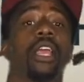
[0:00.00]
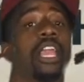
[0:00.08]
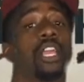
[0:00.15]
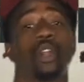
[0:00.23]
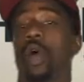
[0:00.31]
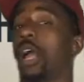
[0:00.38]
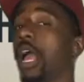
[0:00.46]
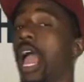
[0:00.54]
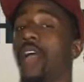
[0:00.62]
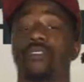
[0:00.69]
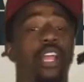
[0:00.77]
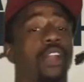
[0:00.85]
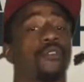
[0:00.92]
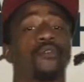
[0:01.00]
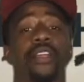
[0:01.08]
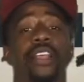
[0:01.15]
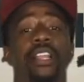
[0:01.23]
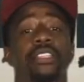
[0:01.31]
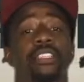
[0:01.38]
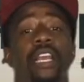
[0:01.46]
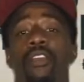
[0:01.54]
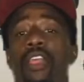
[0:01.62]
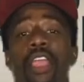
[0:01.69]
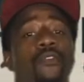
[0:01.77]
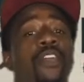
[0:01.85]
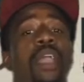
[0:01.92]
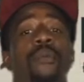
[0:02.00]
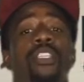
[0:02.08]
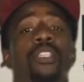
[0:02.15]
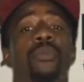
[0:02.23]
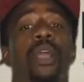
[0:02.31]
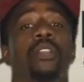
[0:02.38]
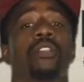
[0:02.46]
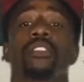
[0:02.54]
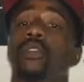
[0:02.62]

You know, I have a lot of friends that are like family to me out there.